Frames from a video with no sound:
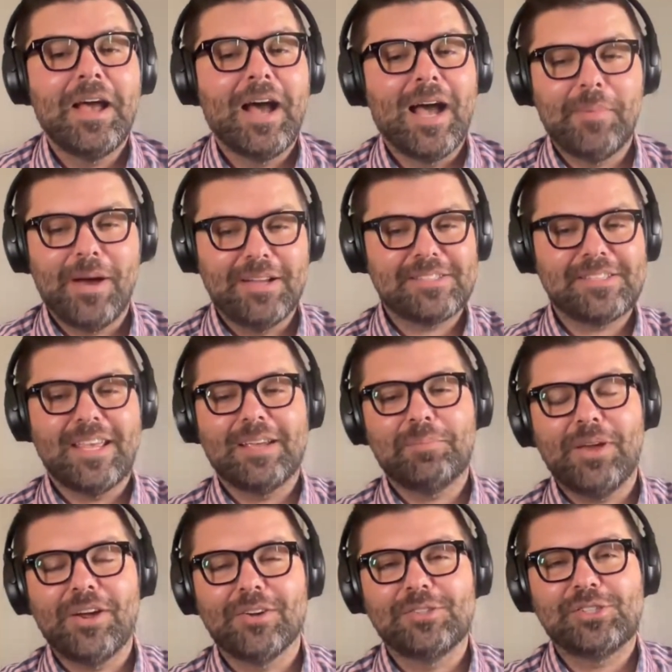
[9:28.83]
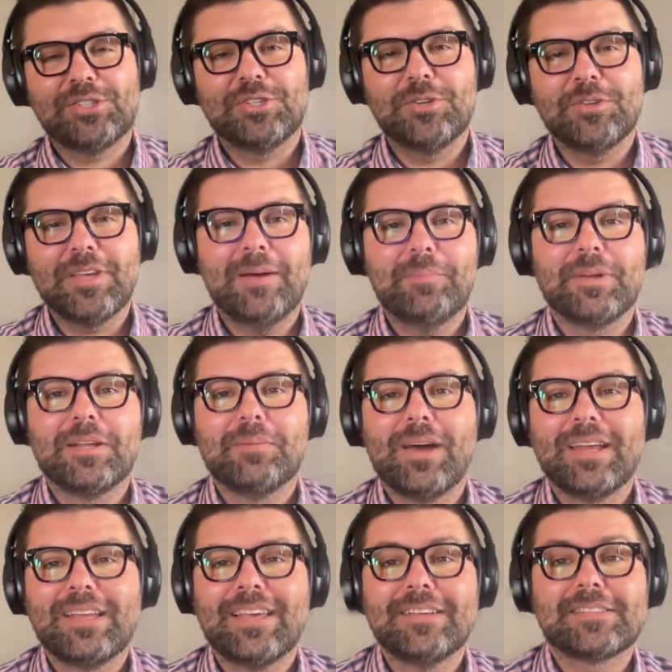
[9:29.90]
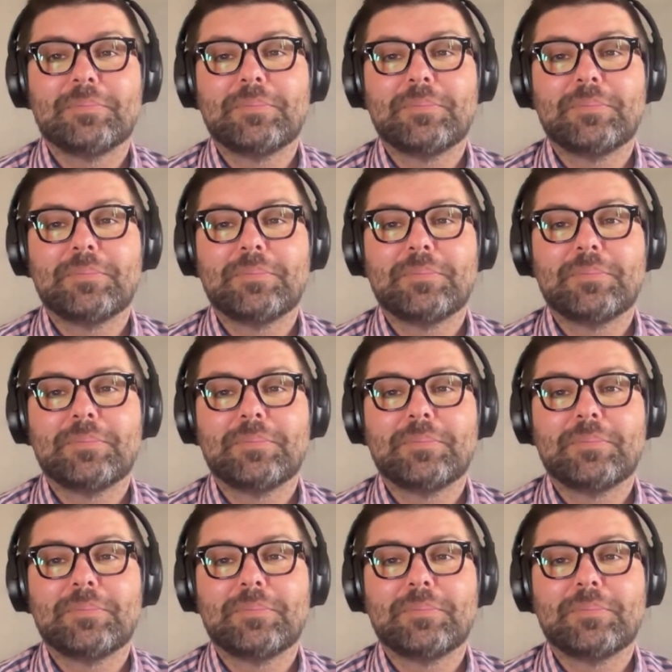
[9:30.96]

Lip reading: I'm not saying parents should do that, but in my case,